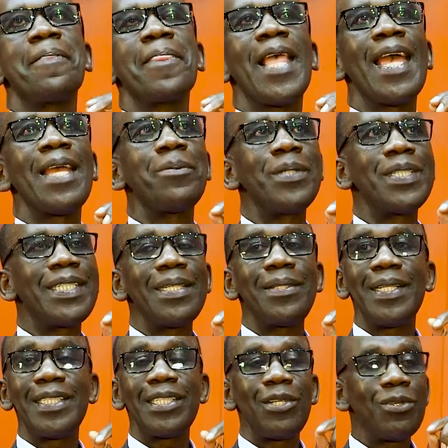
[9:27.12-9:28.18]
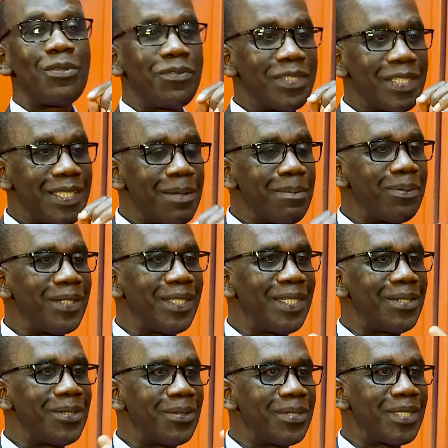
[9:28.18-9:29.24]
And we said, let's look for somebody
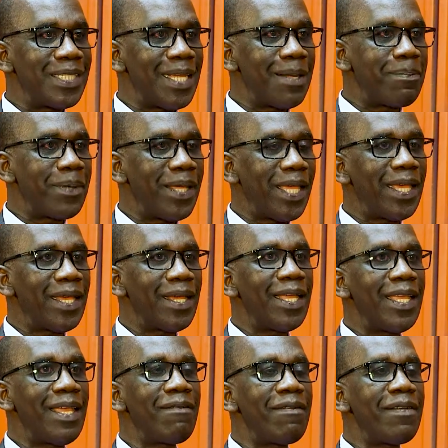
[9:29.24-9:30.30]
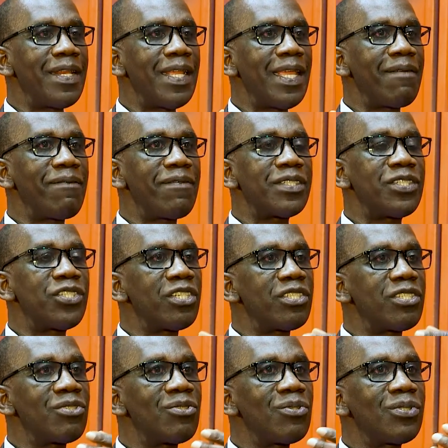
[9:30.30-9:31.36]
to step here, even if it's
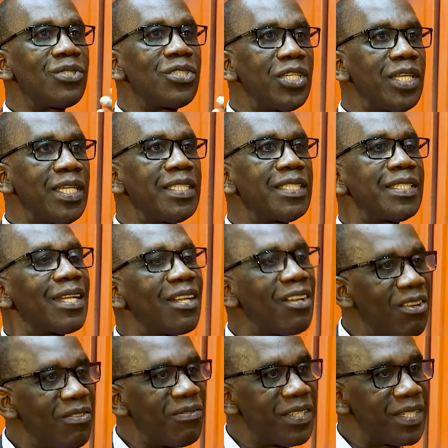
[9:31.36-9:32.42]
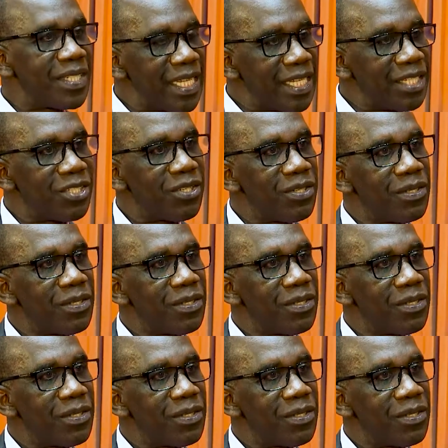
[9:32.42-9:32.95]
just to change the conversation.